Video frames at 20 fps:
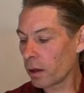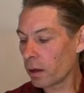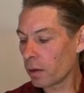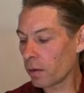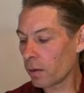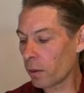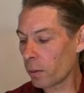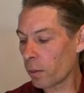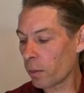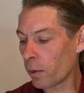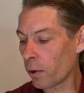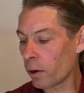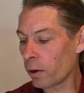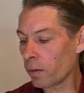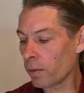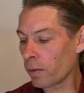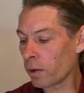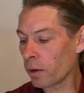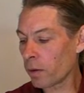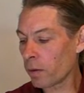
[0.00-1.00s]
From the point
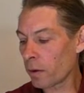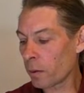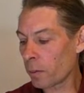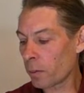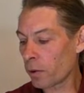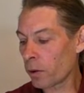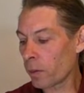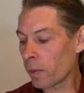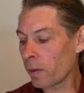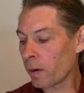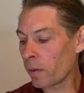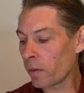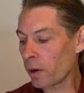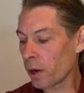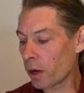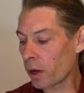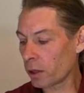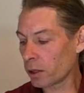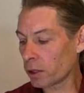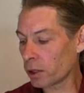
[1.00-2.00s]
of view of a primitive
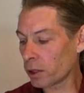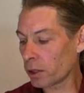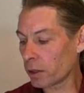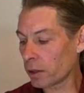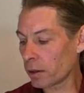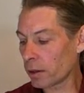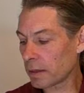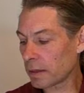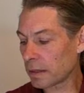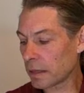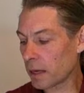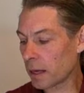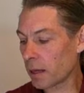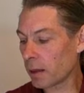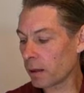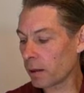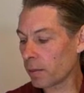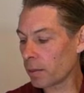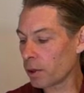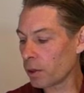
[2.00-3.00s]
culture, the
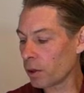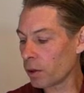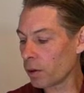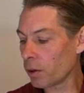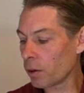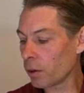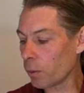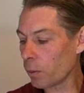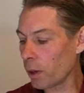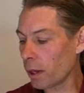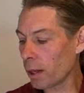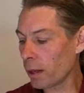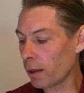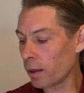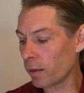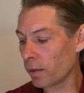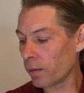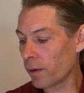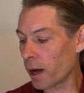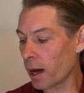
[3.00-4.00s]
sun, the moon, the wind,
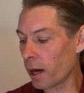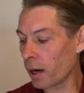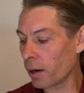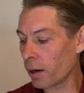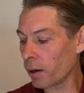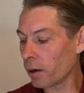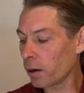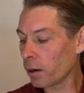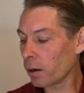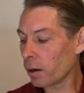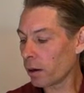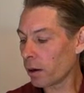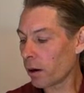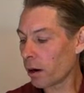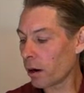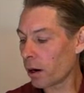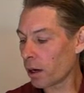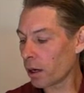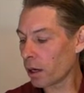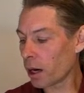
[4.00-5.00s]
the fire
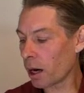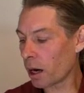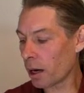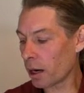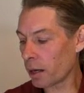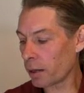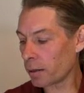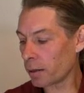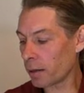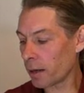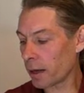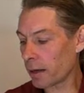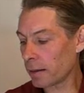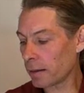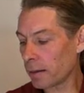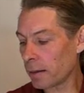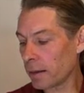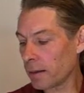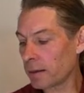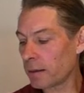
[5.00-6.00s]
are gods, as
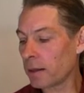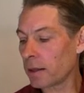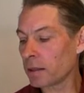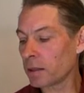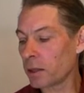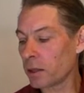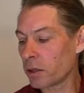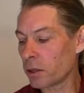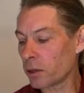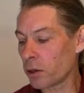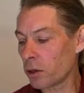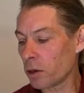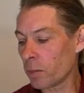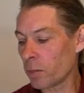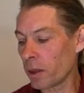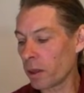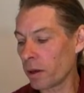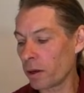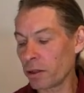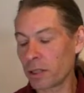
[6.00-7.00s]
these things
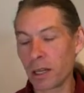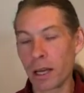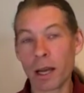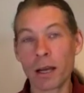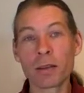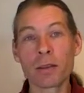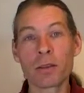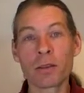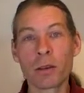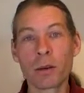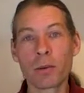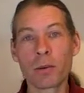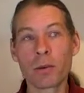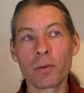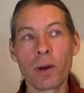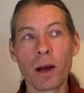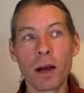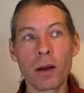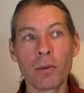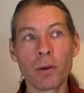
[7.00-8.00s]
determine their chances of
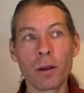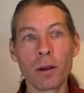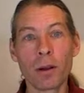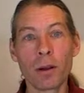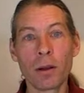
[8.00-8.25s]
survival.